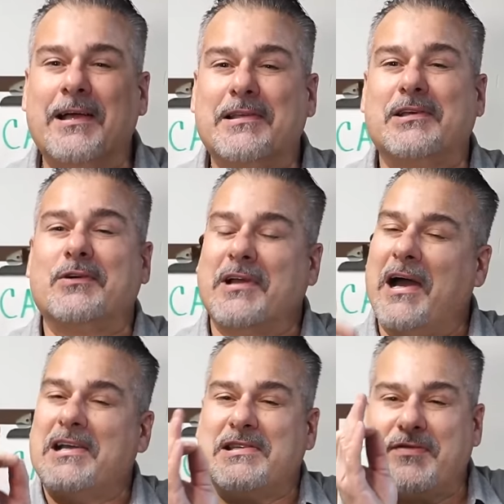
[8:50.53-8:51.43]
So,
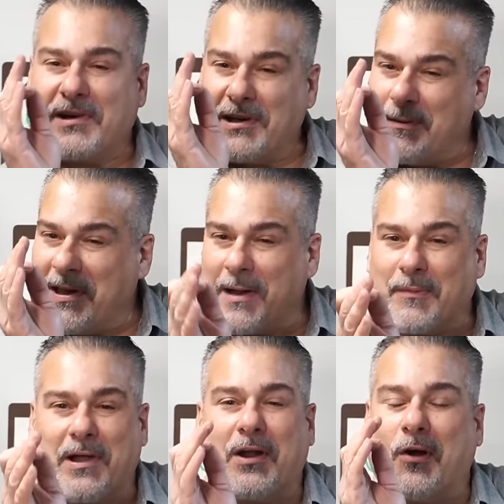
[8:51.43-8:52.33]
guys, if you're going to
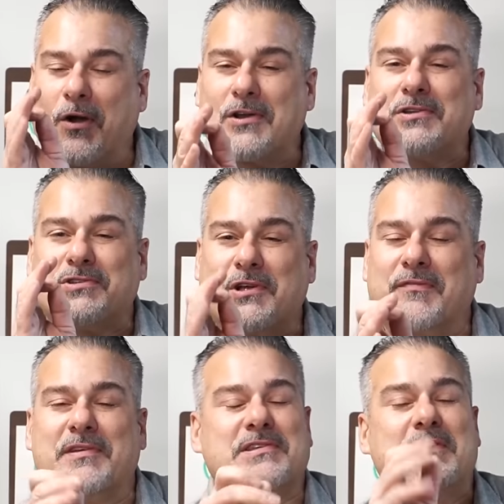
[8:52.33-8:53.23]
hammer on a hardened
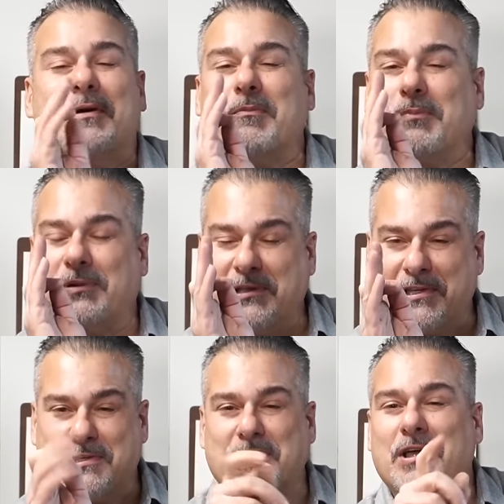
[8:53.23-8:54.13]
surface,
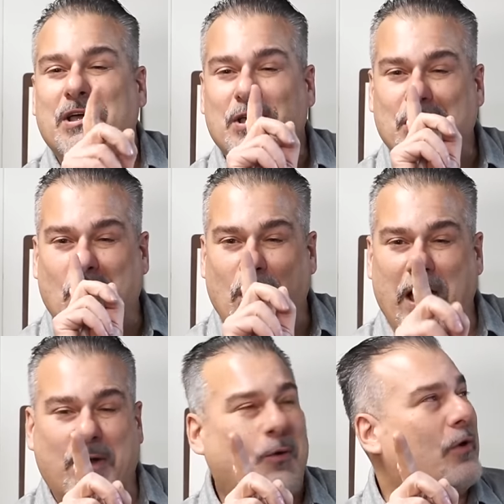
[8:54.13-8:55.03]
please,
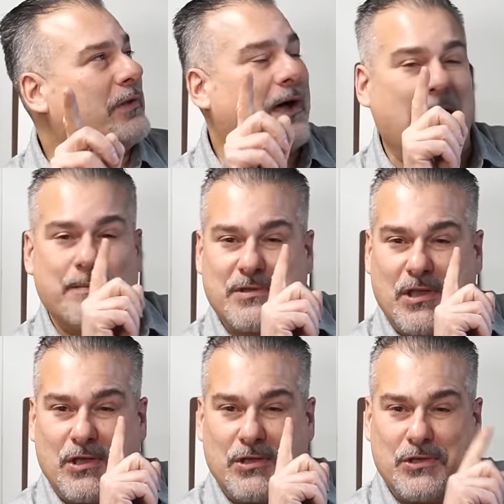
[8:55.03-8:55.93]
at all times,
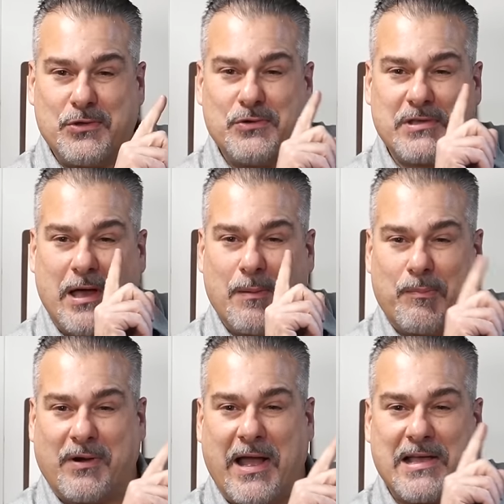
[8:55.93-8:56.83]
use a
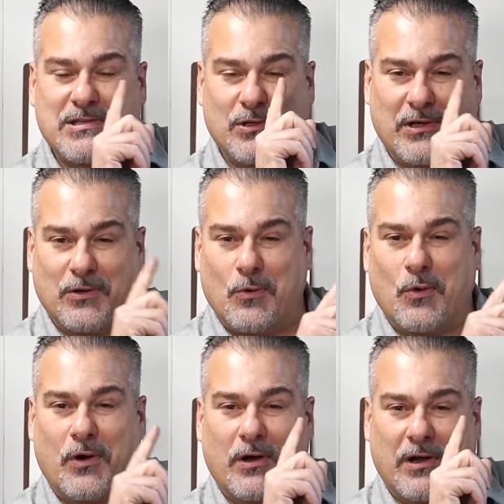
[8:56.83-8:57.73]
brass
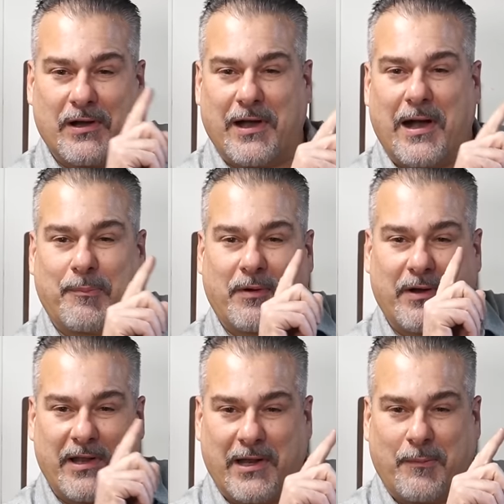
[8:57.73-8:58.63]
or
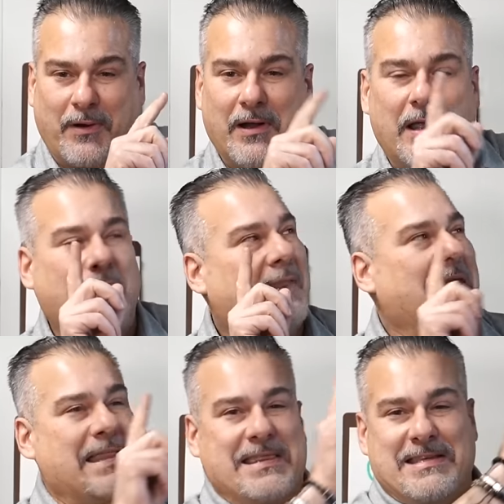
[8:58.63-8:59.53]
copper hammer.
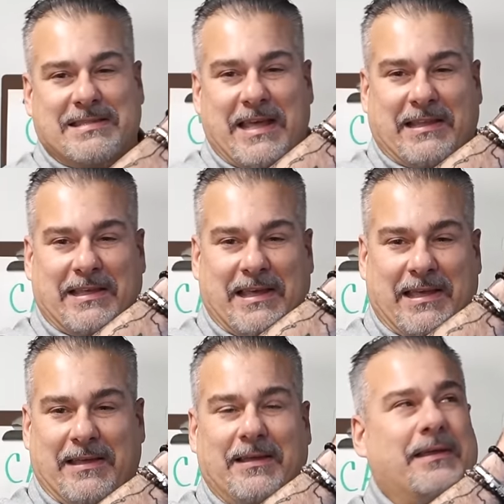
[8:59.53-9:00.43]
Let this take the
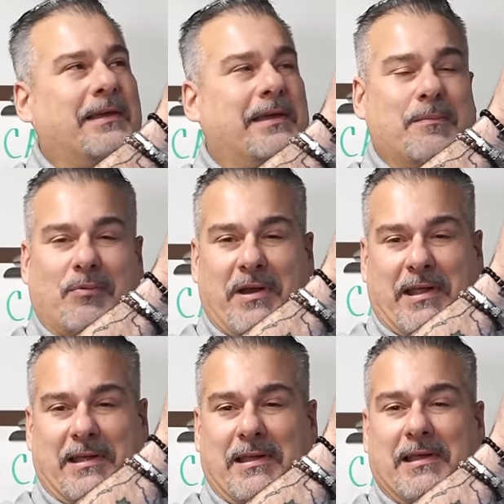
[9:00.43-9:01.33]
hit and
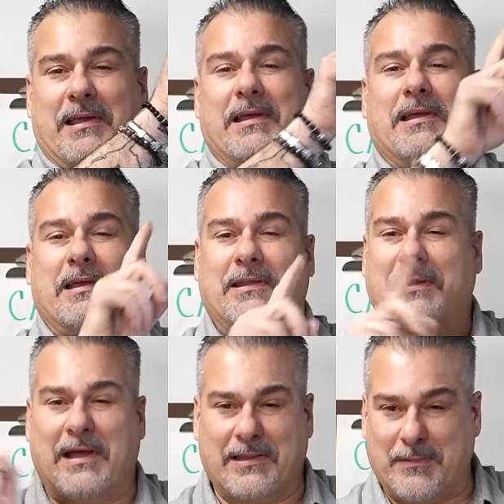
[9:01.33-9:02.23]
break.
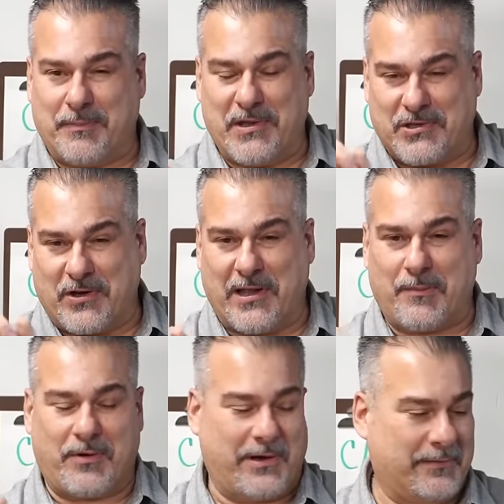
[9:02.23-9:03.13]
Not the piece you're
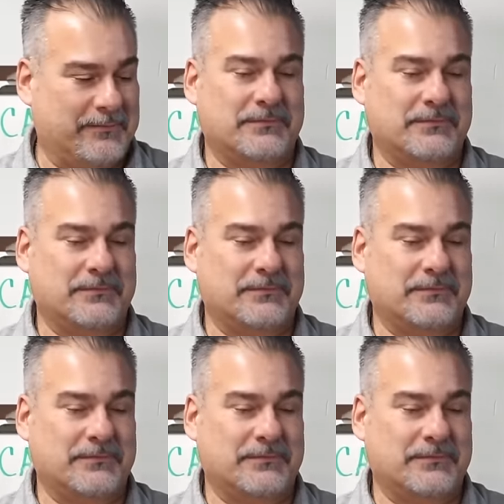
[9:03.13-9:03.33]
hammering.